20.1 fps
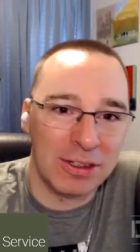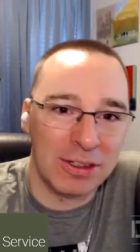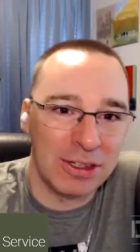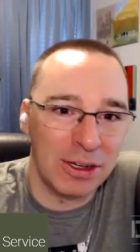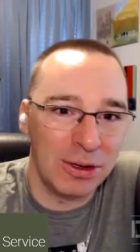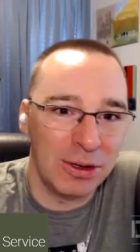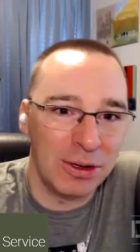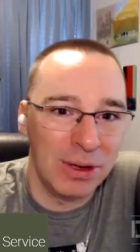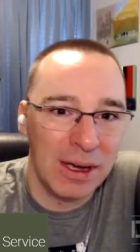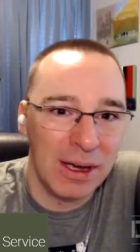
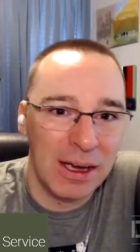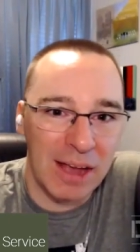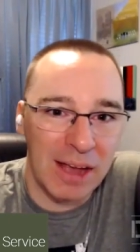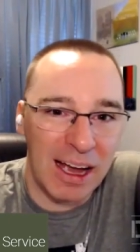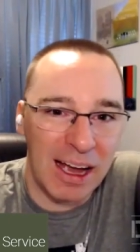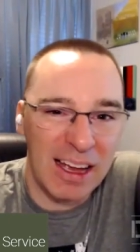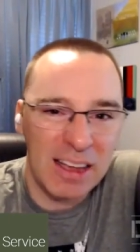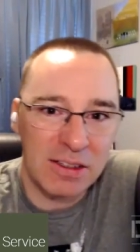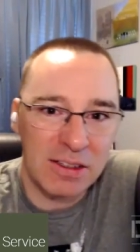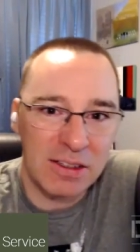So
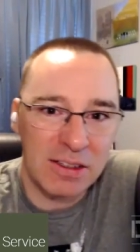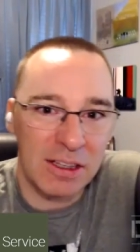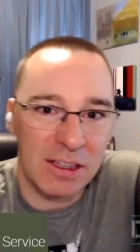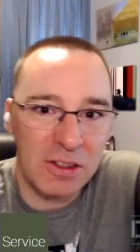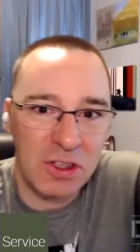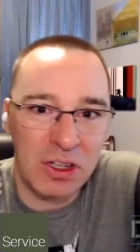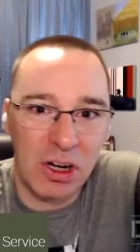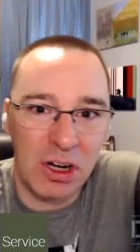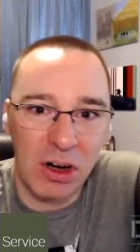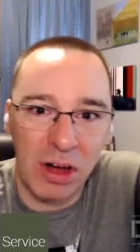I guess
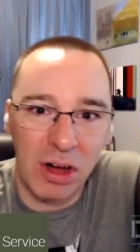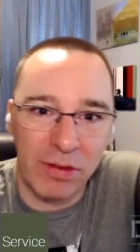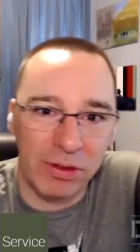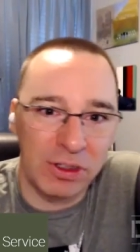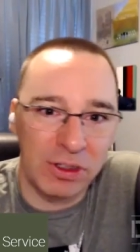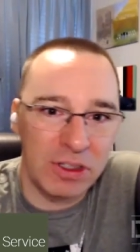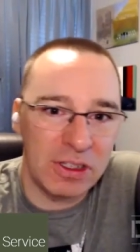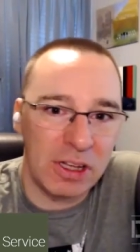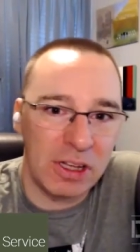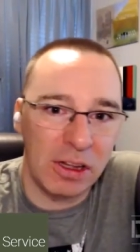let's start off.
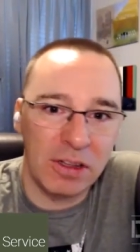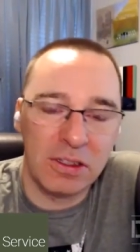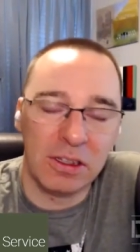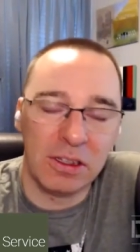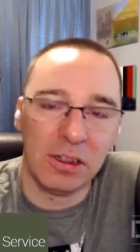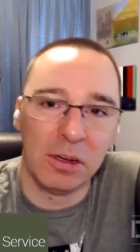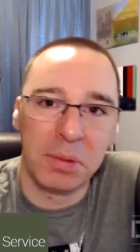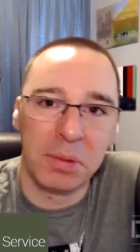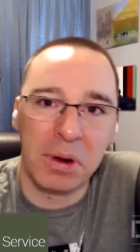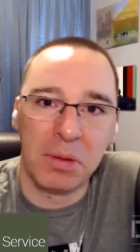Just tell us a
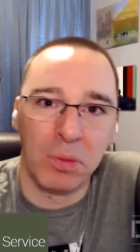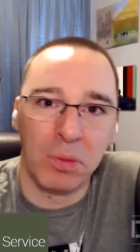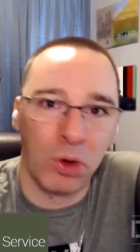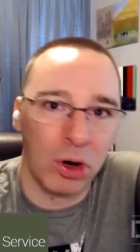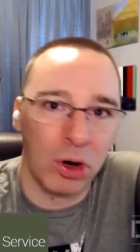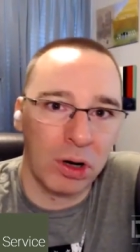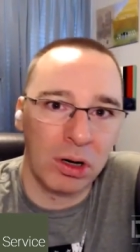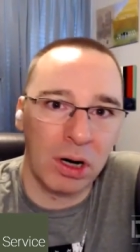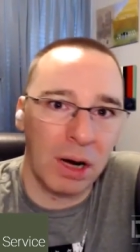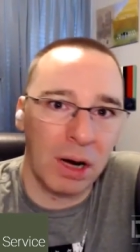little bit
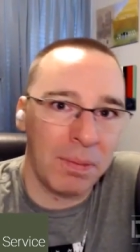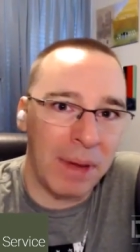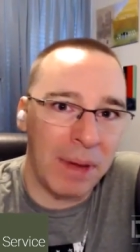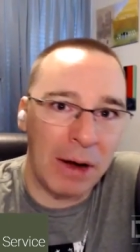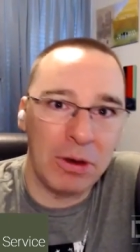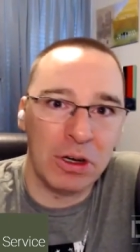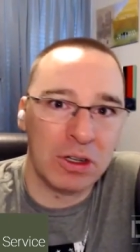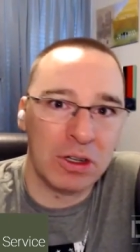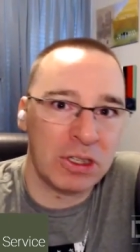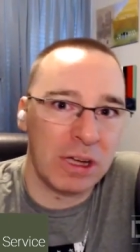more
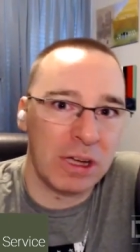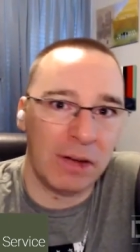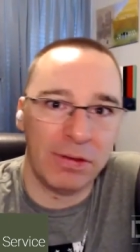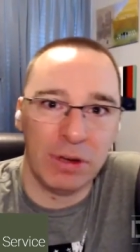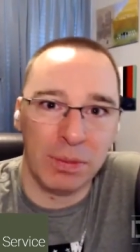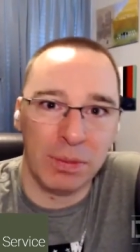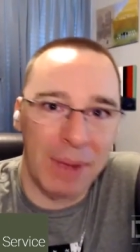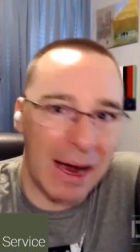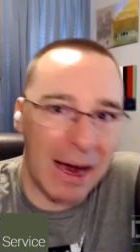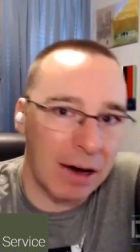about yourself,
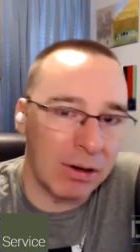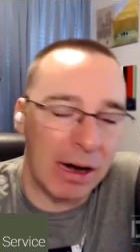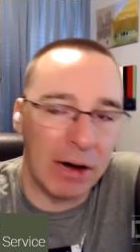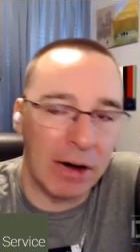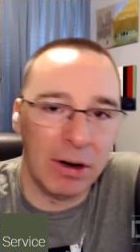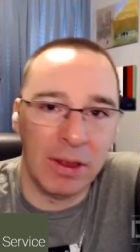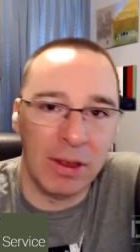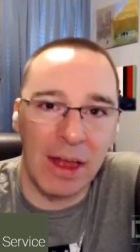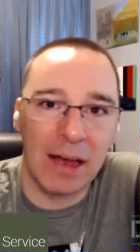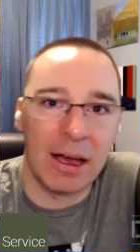your
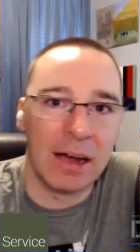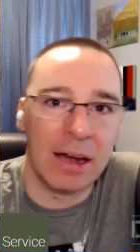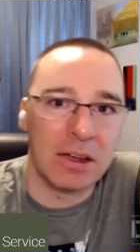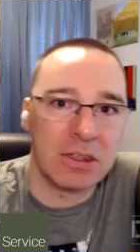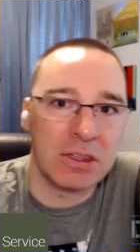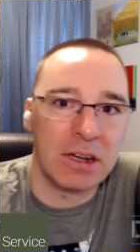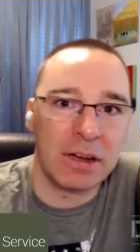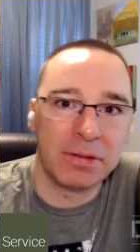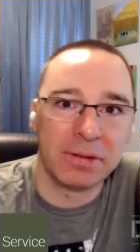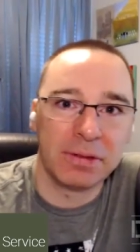background, and that kind of
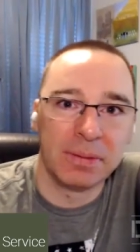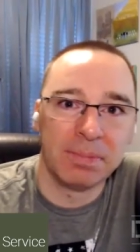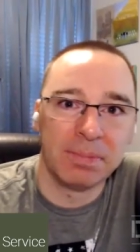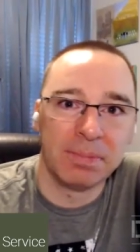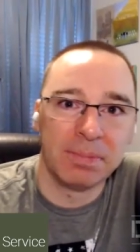stuff.